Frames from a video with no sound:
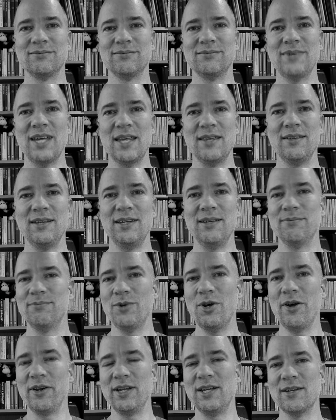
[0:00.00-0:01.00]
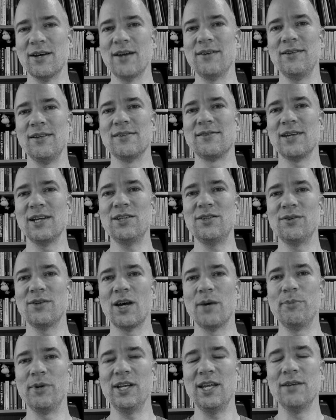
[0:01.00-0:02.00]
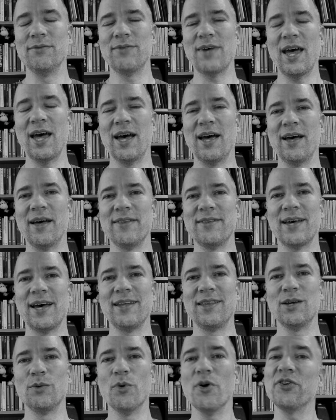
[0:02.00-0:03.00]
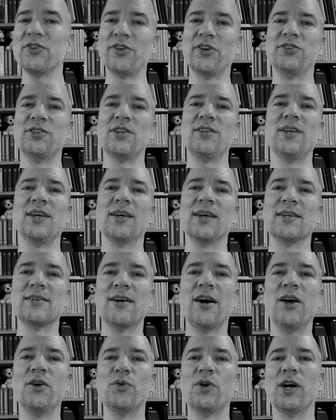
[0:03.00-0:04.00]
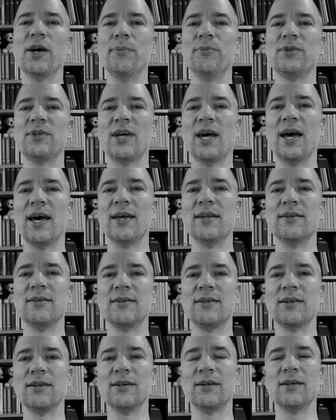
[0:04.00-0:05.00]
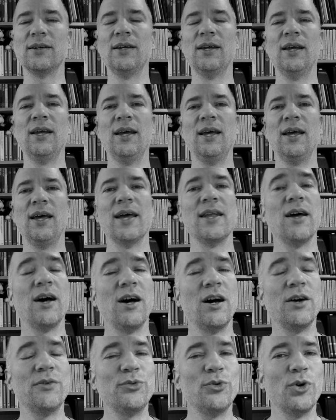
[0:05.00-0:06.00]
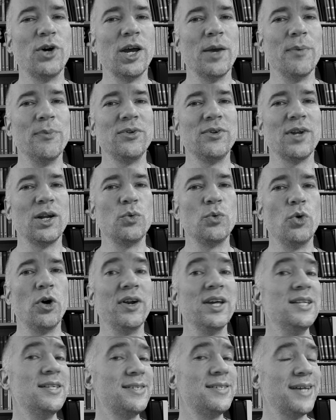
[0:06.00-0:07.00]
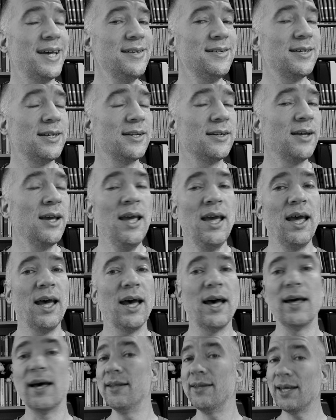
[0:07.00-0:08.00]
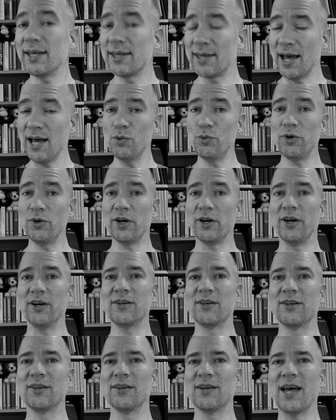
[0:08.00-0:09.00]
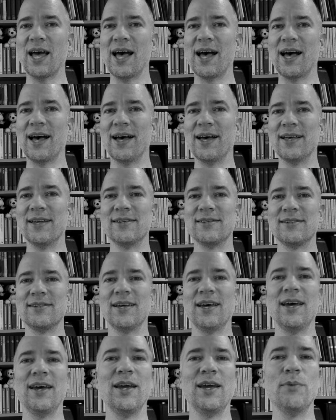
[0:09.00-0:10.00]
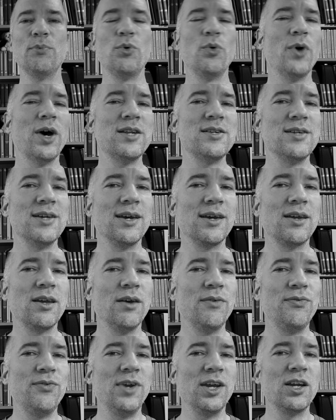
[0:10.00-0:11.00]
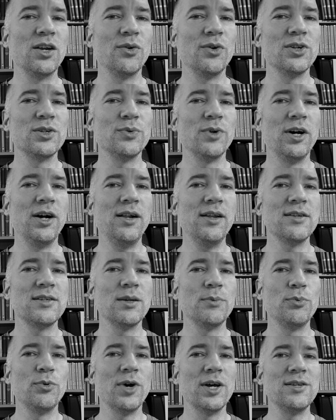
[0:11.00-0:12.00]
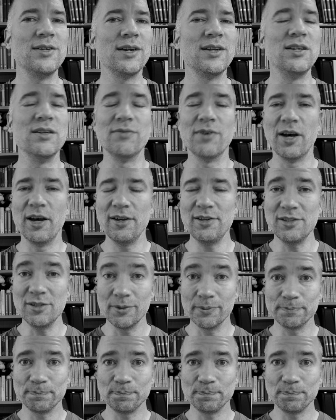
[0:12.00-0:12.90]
in the early 19th century, I believe, that there was such a thing as I rhymes and half rhymes that were intended, and they can work as a poetic figure as well, as a poetic device.